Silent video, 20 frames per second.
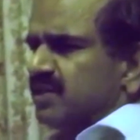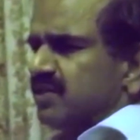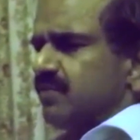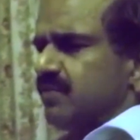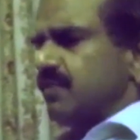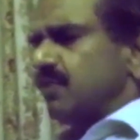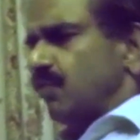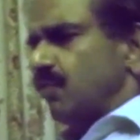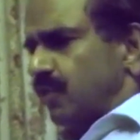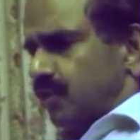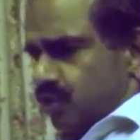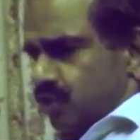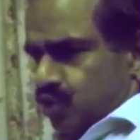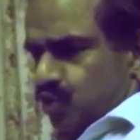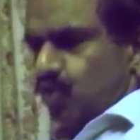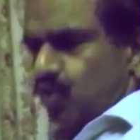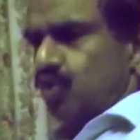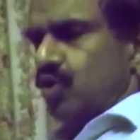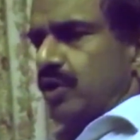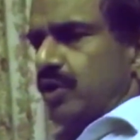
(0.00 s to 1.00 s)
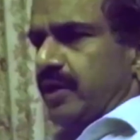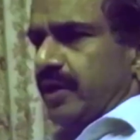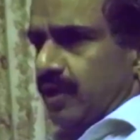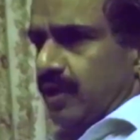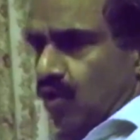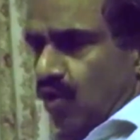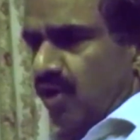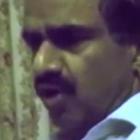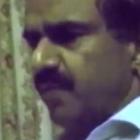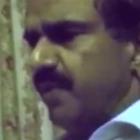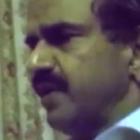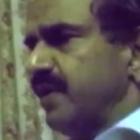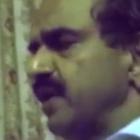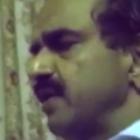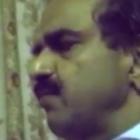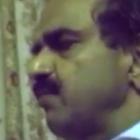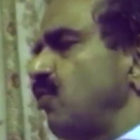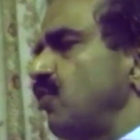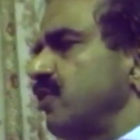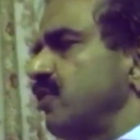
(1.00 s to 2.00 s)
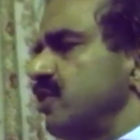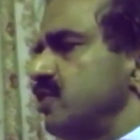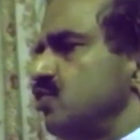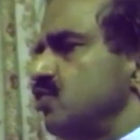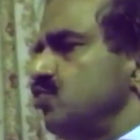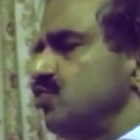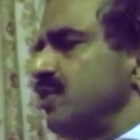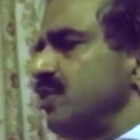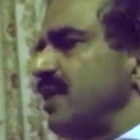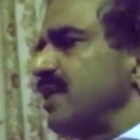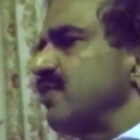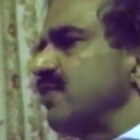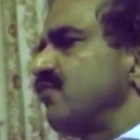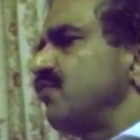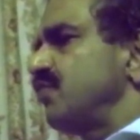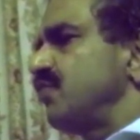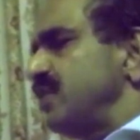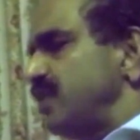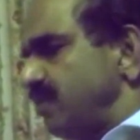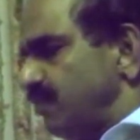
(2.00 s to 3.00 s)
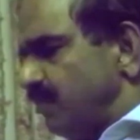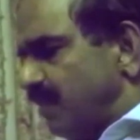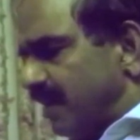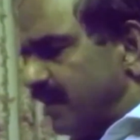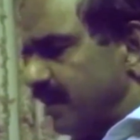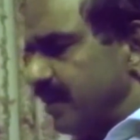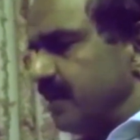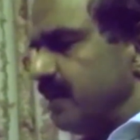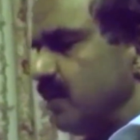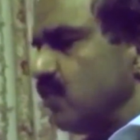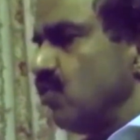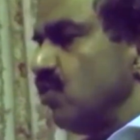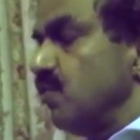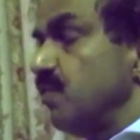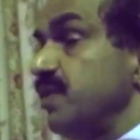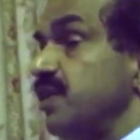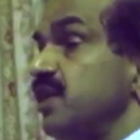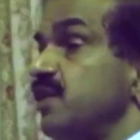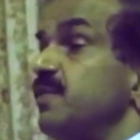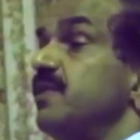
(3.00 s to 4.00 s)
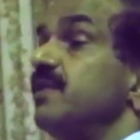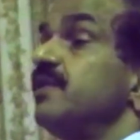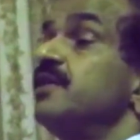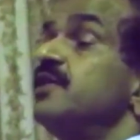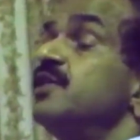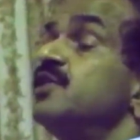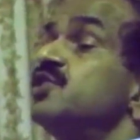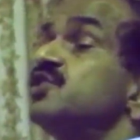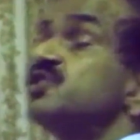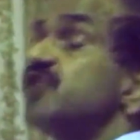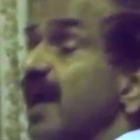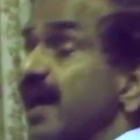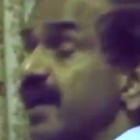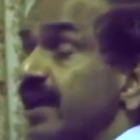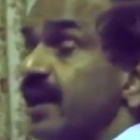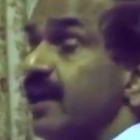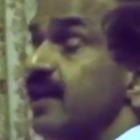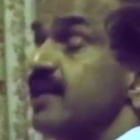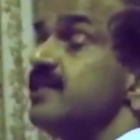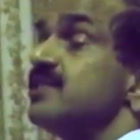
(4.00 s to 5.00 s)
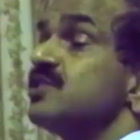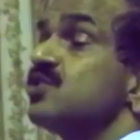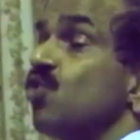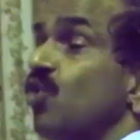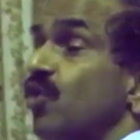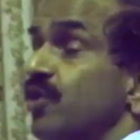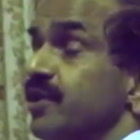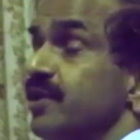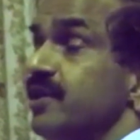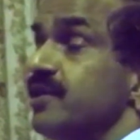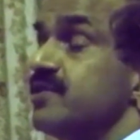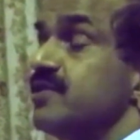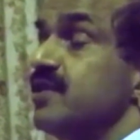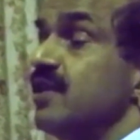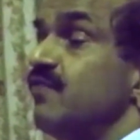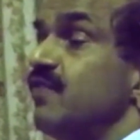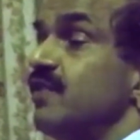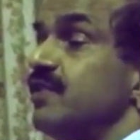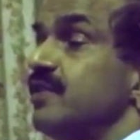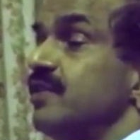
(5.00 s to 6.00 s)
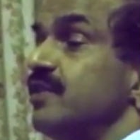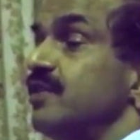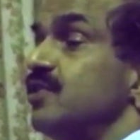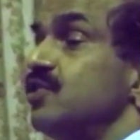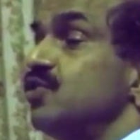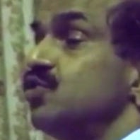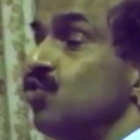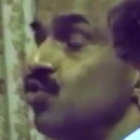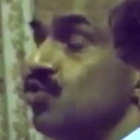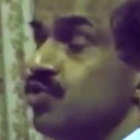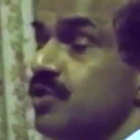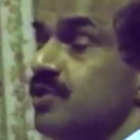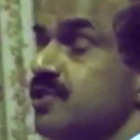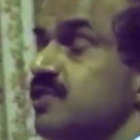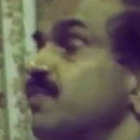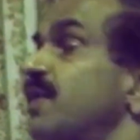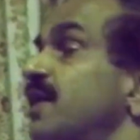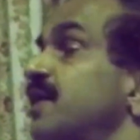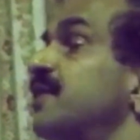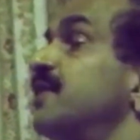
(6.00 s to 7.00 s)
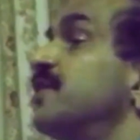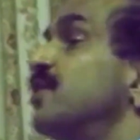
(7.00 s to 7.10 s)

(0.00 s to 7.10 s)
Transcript: mixed economic and political institutions like a free market economy. Even China is calling itself as a socialist